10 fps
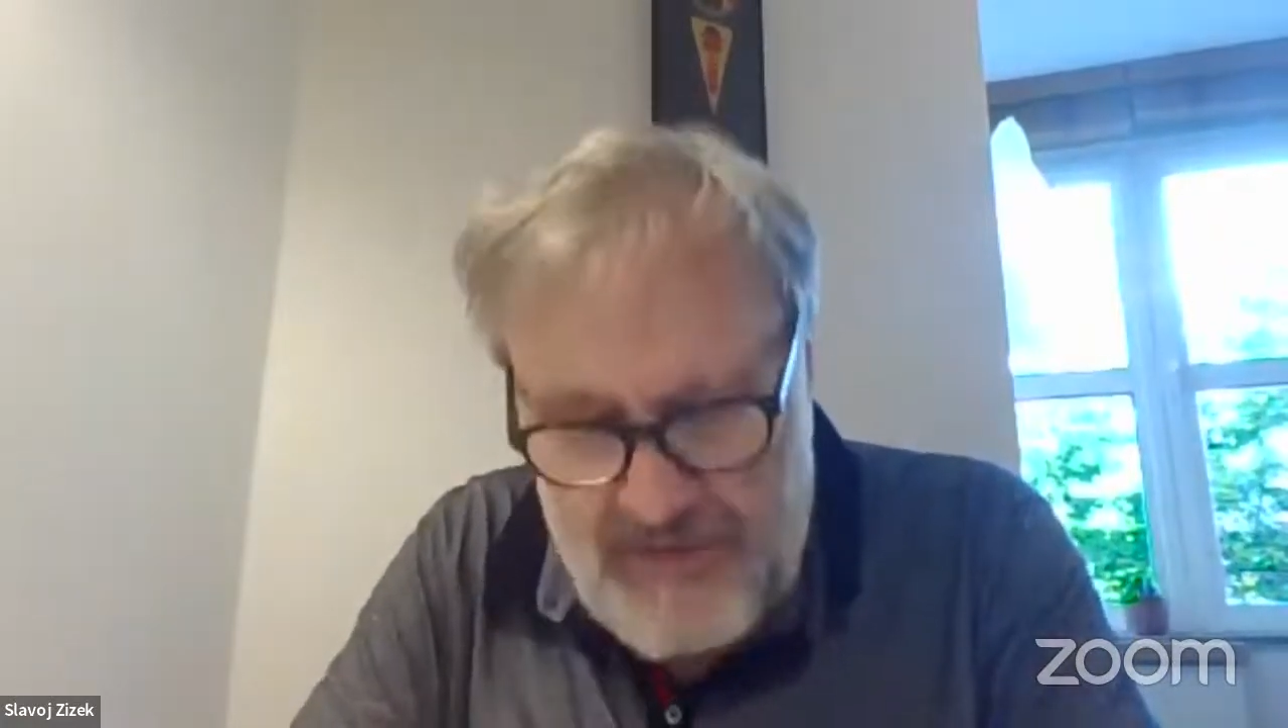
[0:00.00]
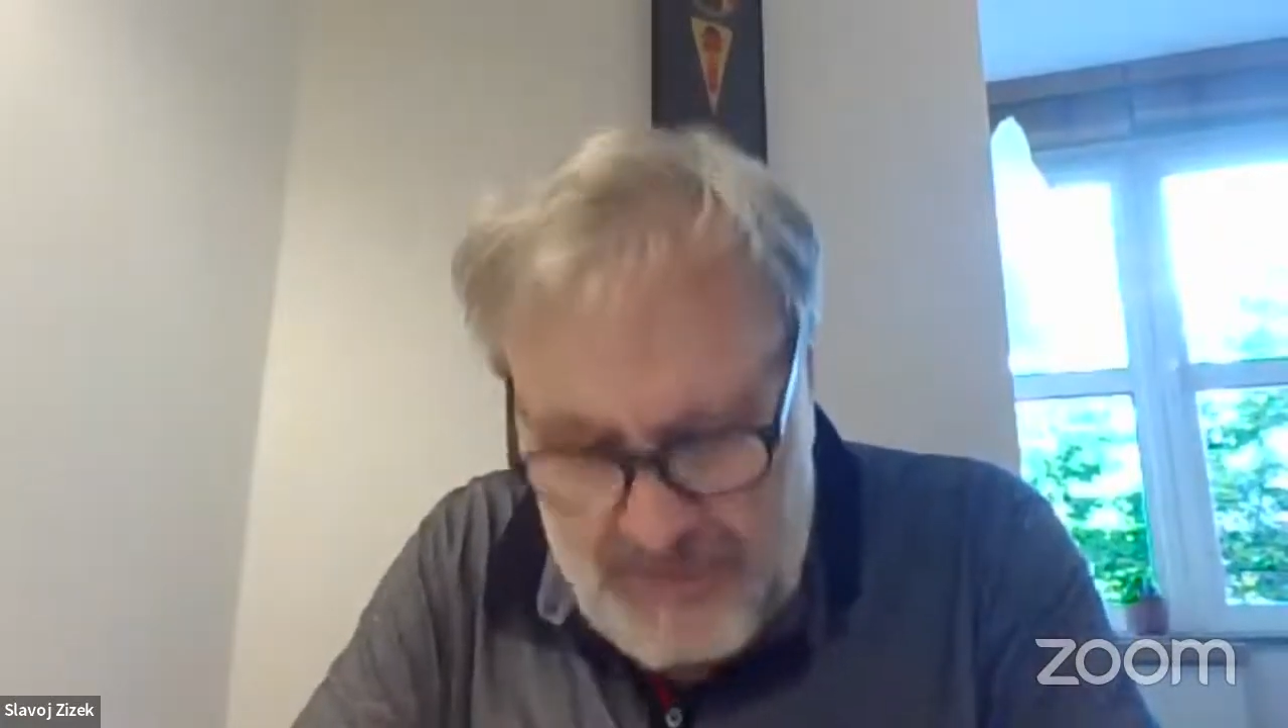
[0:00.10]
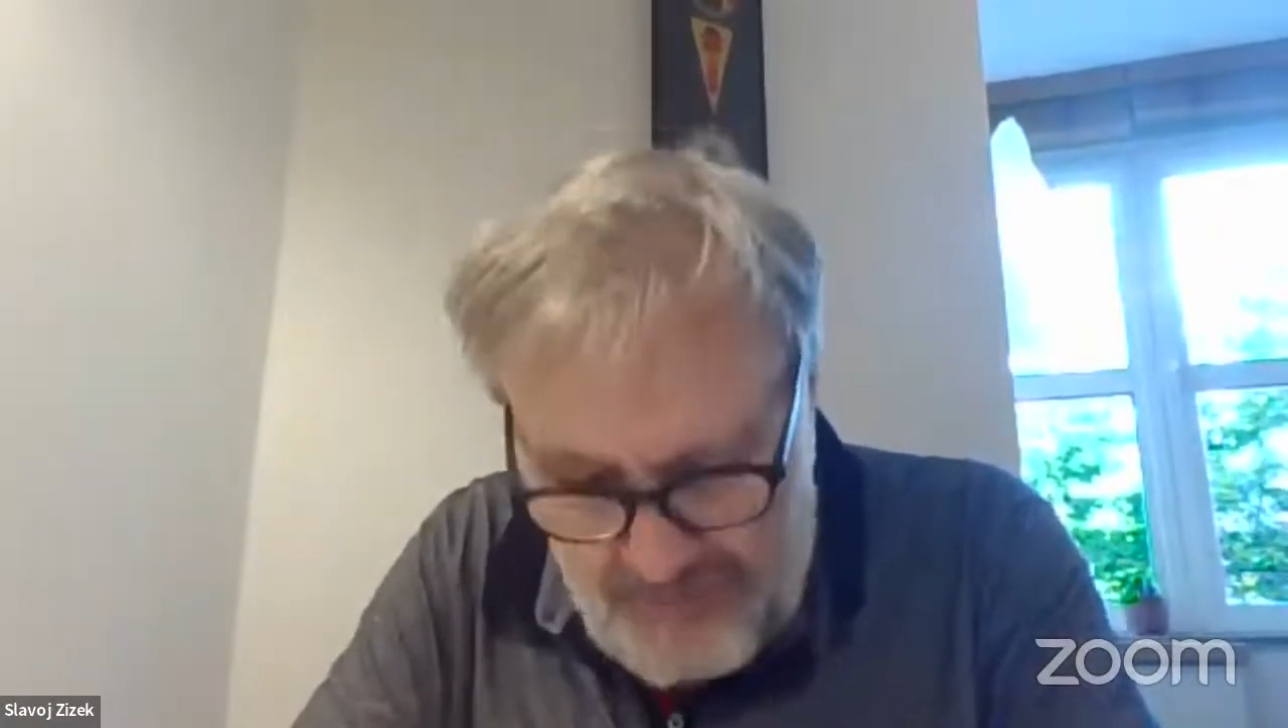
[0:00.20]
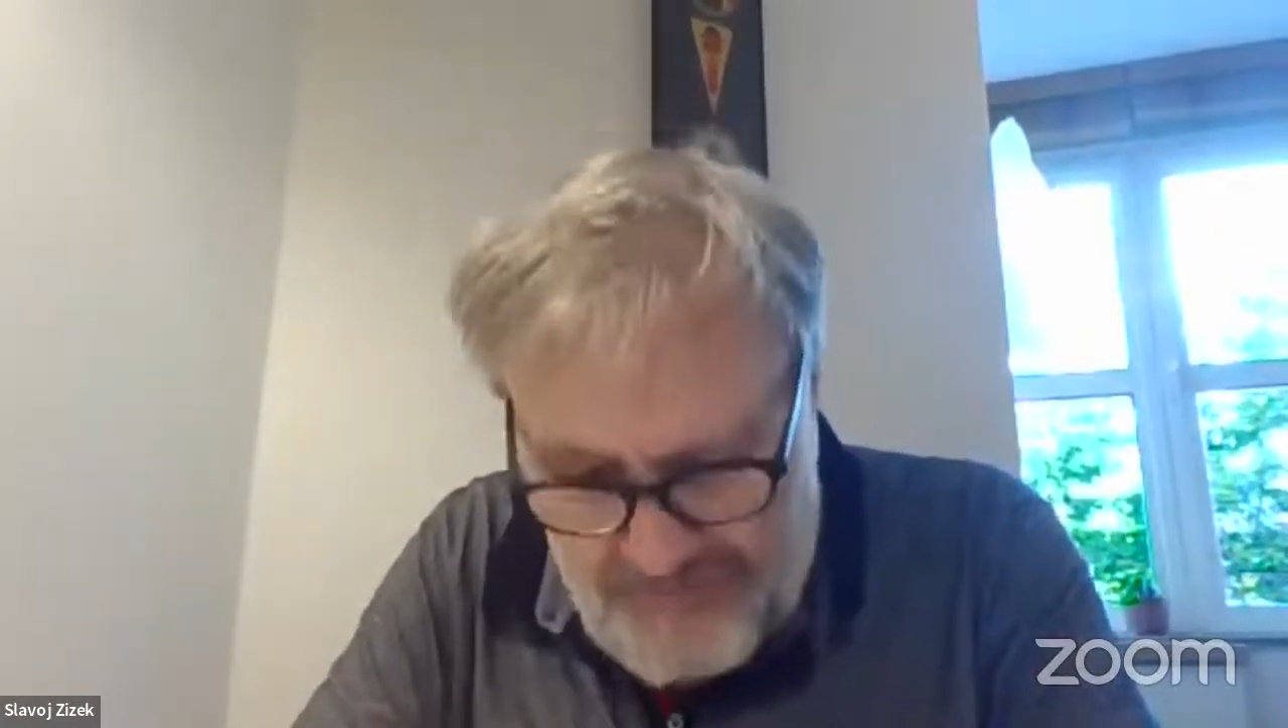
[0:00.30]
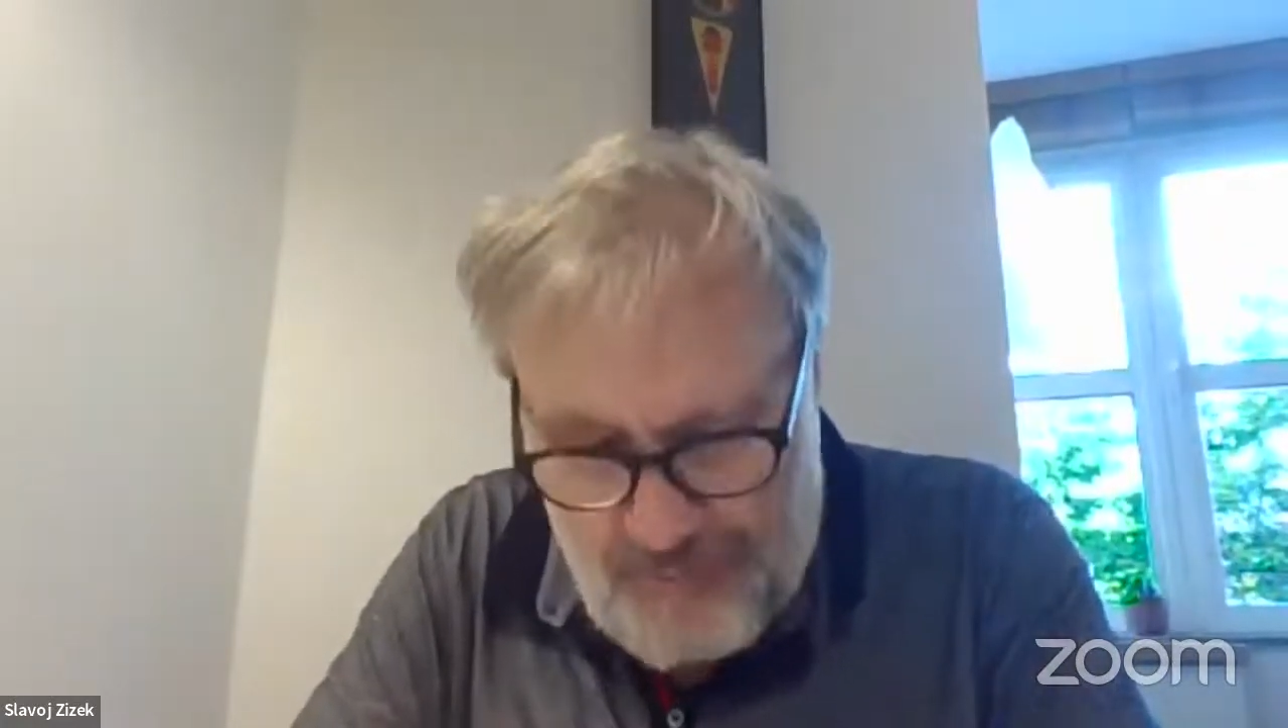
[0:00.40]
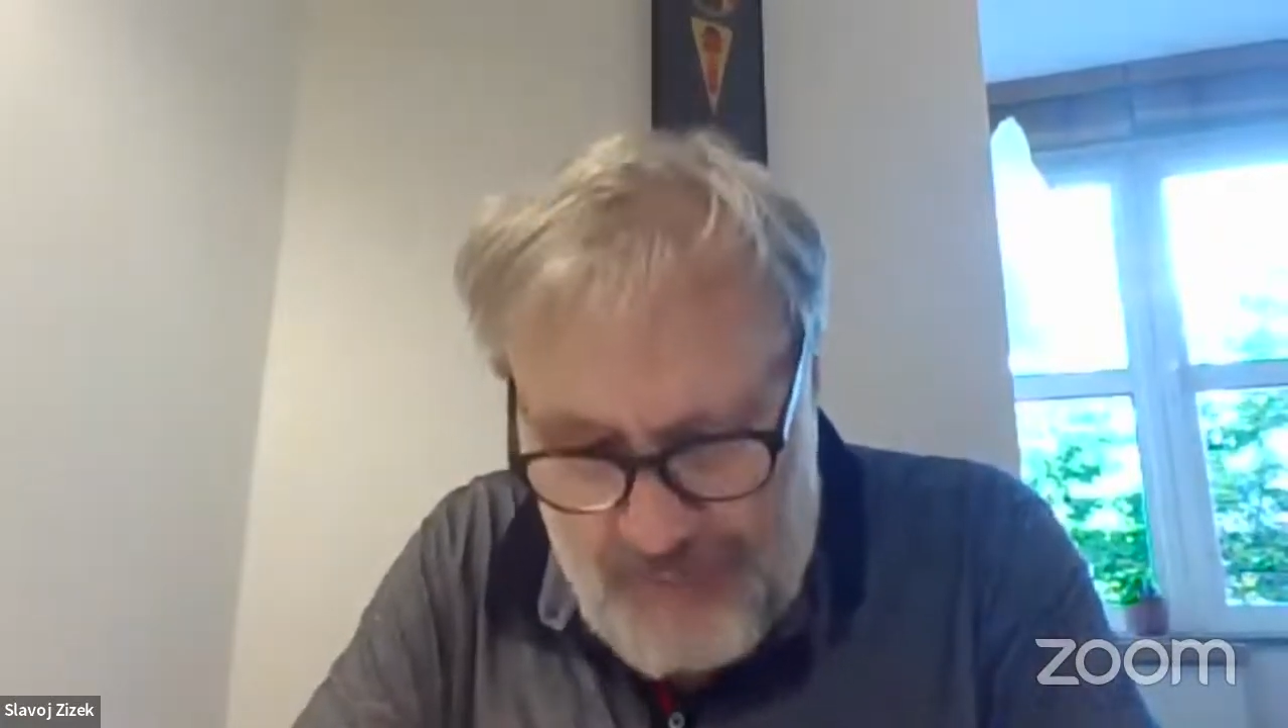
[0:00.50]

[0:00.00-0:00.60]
States of